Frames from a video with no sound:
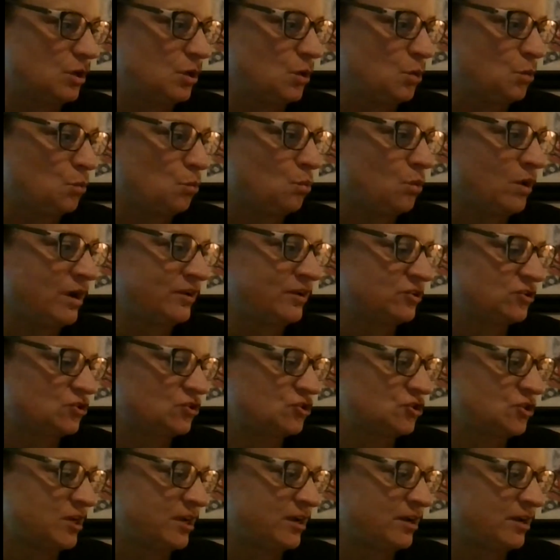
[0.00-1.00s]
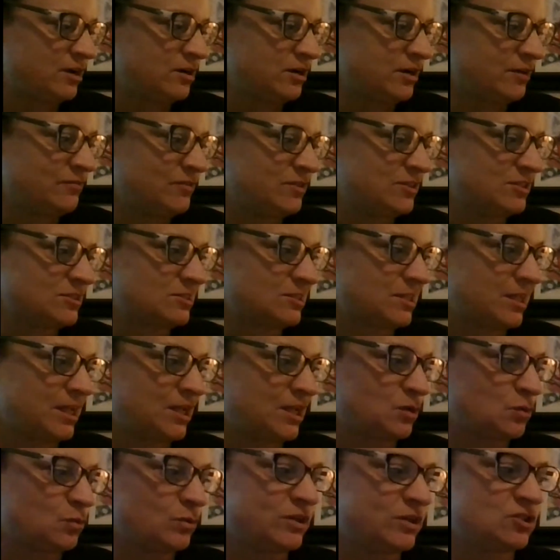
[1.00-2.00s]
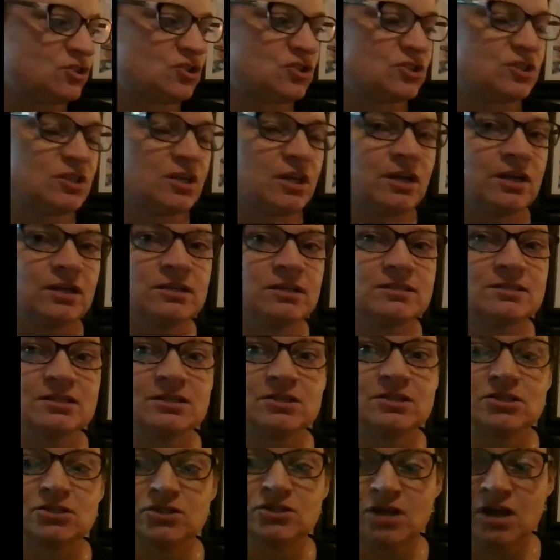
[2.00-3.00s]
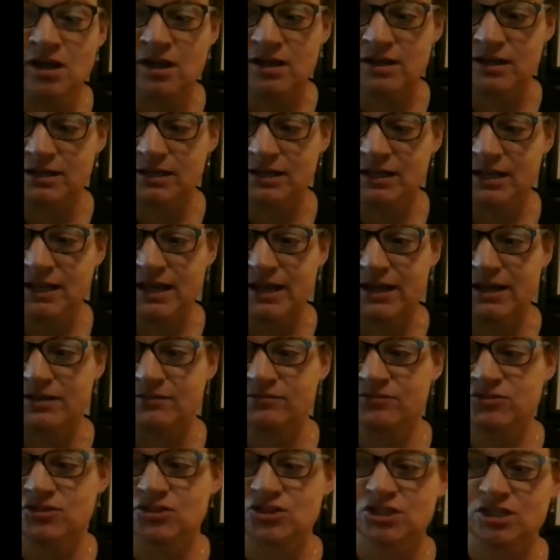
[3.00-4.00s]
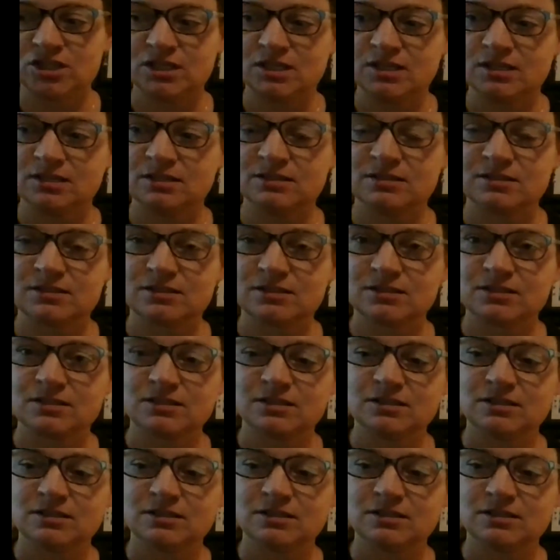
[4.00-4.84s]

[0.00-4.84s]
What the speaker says: What share of the sandwich does not have cheese?